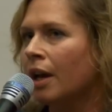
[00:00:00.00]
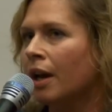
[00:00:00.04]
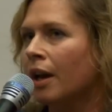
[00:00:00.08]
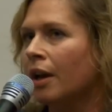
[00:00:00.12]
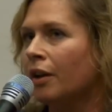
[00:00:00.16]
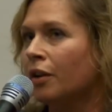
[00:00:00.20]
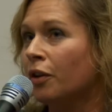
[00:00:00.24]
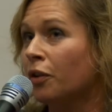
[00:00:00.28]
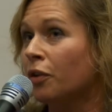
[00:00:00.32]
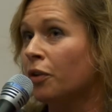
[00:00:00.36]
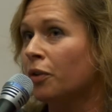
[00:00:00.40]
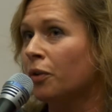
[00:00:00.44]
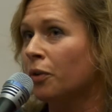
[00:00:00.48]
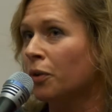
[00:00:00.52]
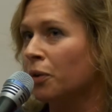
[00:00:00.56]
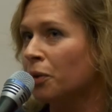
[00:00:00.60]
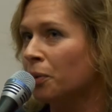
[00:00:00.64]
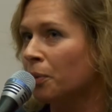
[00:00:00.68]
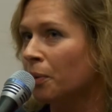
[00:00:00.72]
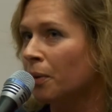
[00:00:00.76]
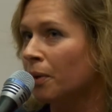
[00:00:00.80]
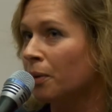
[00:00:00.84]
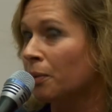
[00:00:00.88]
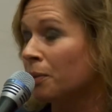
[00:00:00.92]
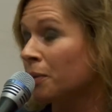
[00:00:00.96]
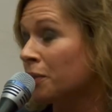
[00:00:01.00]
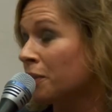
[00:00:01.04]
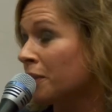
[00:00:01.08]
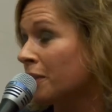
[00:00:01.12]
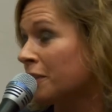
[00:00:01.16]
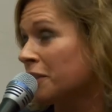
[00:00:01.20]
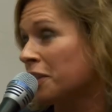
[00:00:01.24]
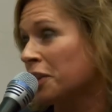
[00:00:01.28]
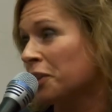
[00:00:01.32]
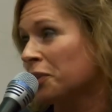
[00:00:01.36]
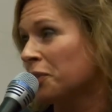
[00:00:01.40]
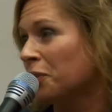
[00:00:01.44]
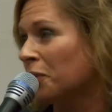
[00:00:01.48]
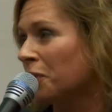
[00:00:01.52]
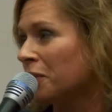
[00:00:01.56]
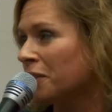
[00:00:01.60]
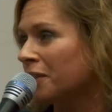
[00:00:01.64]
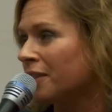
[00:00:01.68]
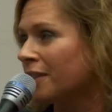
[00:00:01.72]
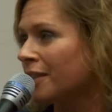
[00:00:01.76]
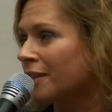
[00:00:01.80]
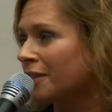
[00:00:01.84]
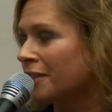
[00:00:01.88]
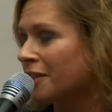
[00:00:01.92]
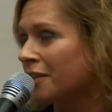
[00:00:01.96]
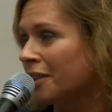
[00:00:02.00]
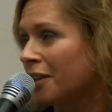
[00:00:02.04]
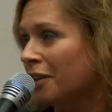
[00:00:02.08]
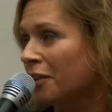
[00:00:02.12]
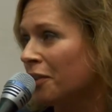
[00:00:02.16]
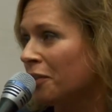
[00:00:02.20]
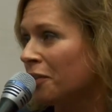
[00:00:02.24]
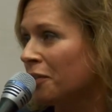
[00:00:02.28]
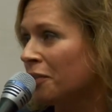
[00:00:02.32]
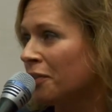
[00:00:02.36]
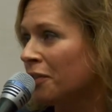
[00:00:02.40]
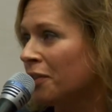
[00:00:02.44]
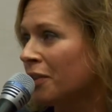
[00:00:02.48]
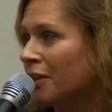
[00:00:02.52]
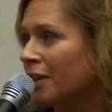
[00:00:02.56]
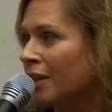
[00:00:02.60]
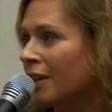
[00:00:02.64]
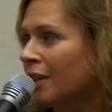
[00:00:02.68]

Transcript: and a third one was the technology itself.